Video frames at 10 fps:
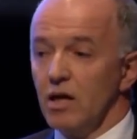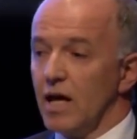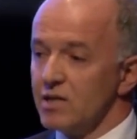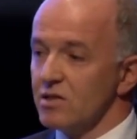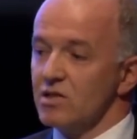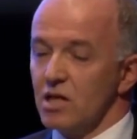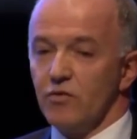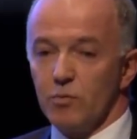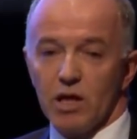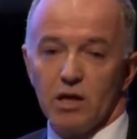as distinct
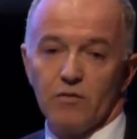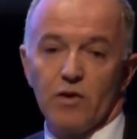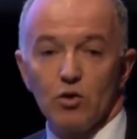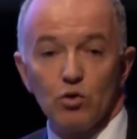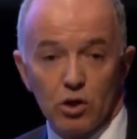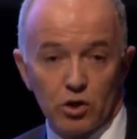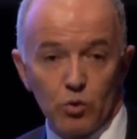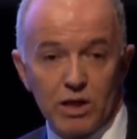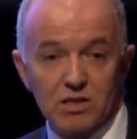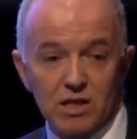from getting a phone call on a
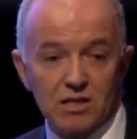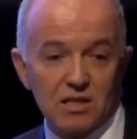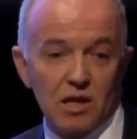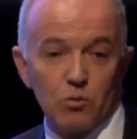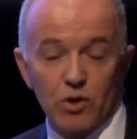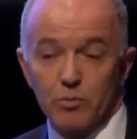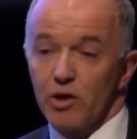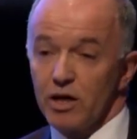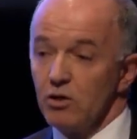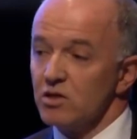Wednesday saying we're
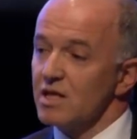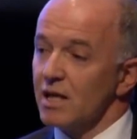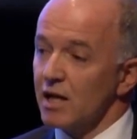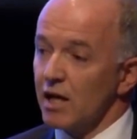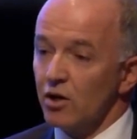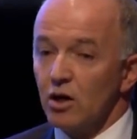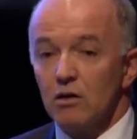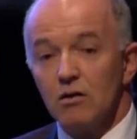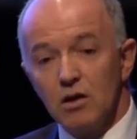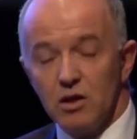upgrading on Saturday night,
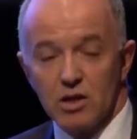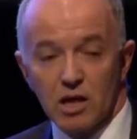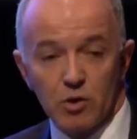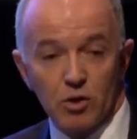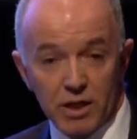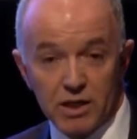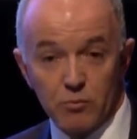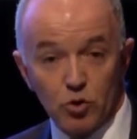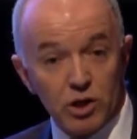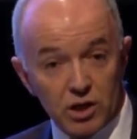and you come in on Monday
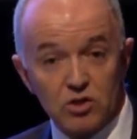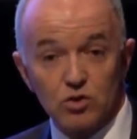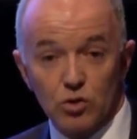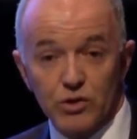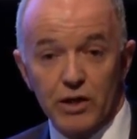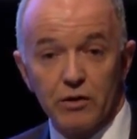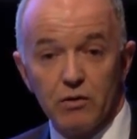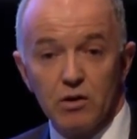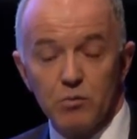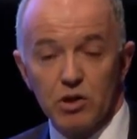morning and it's all done,
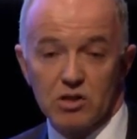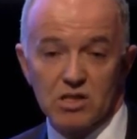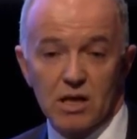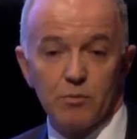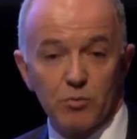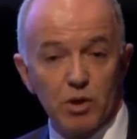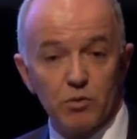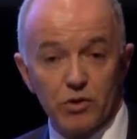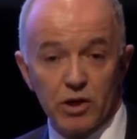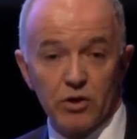because it's done by
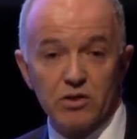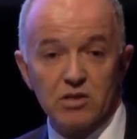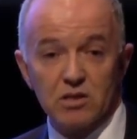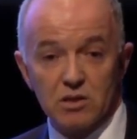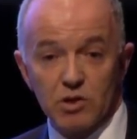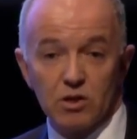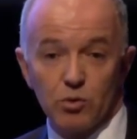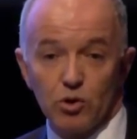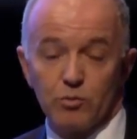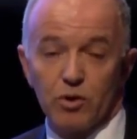people that know the system and
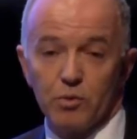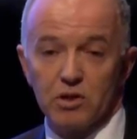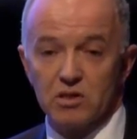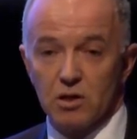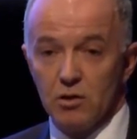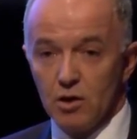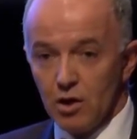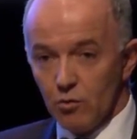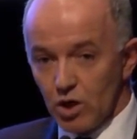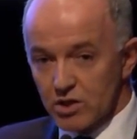deployed properly. So
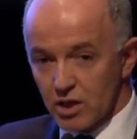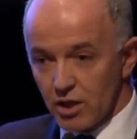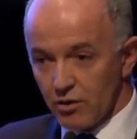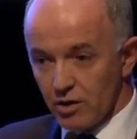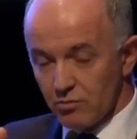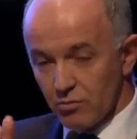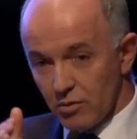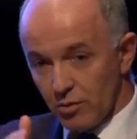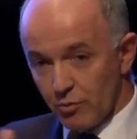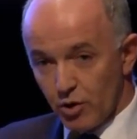whilst I know the
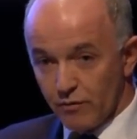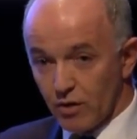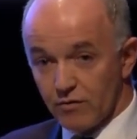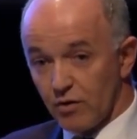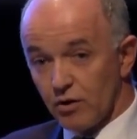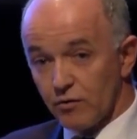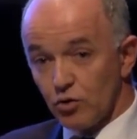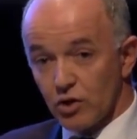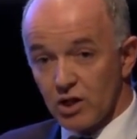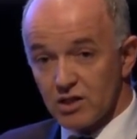profile of a lot of
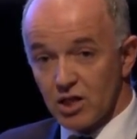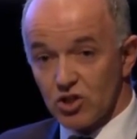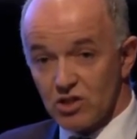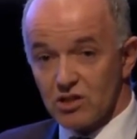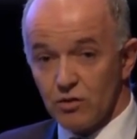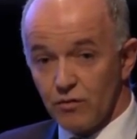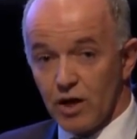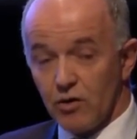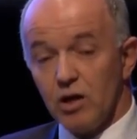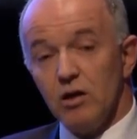organisations still
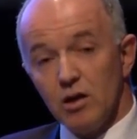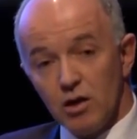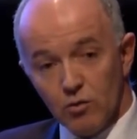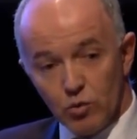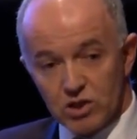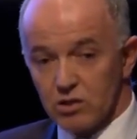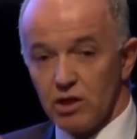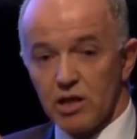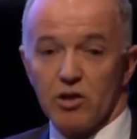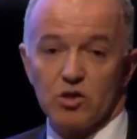vary, we still
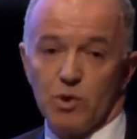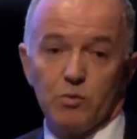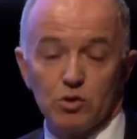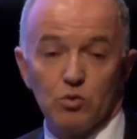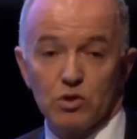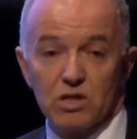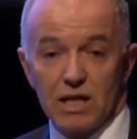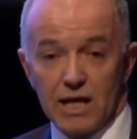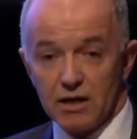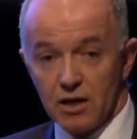encourage people towards
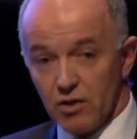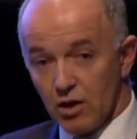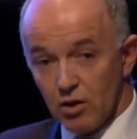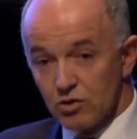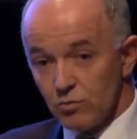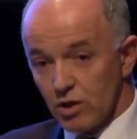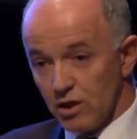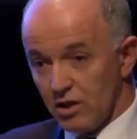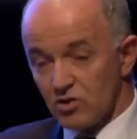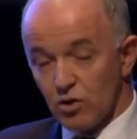cloud, and I think
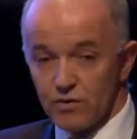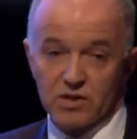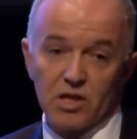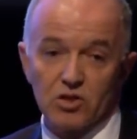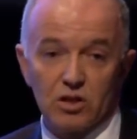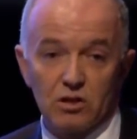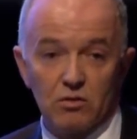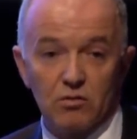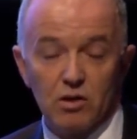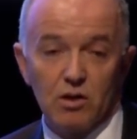ultimately this conversation
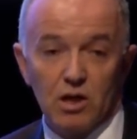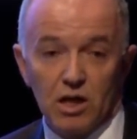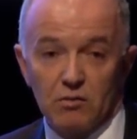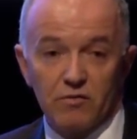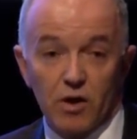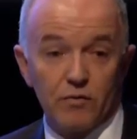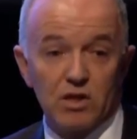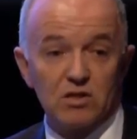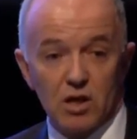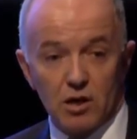in 5
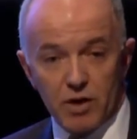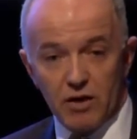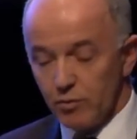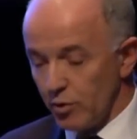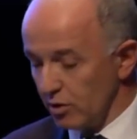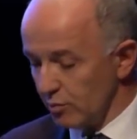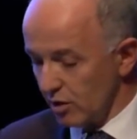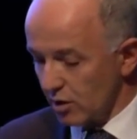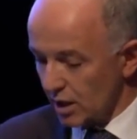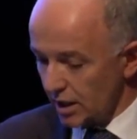years' time, everybody will be
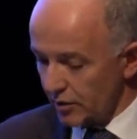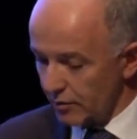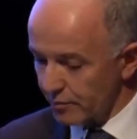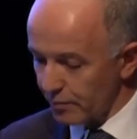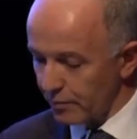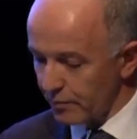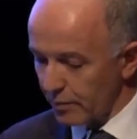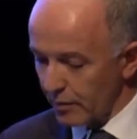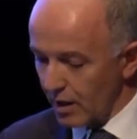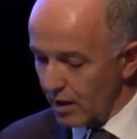on cloud.
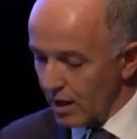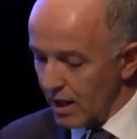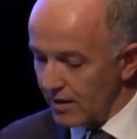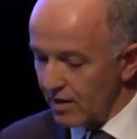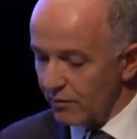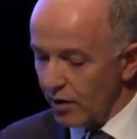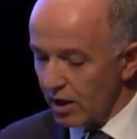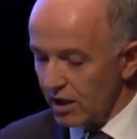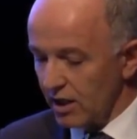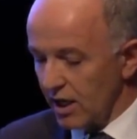And then
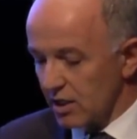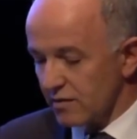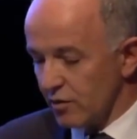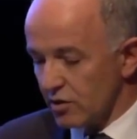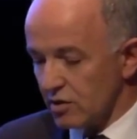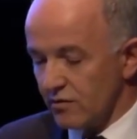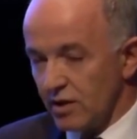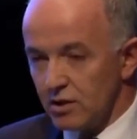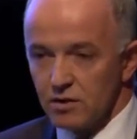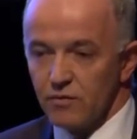finally, in-house versus
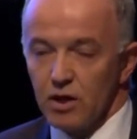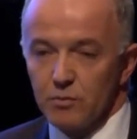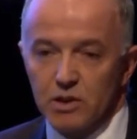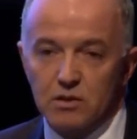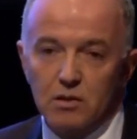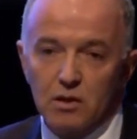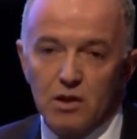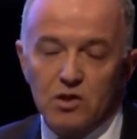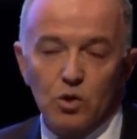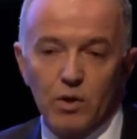vendor development.
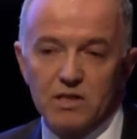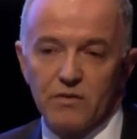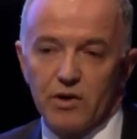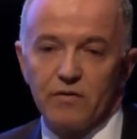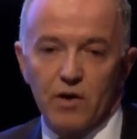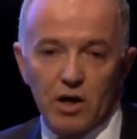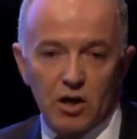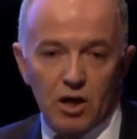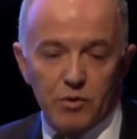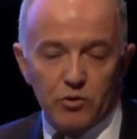It's always a very fine
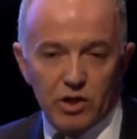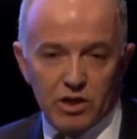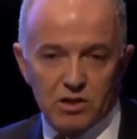line, but really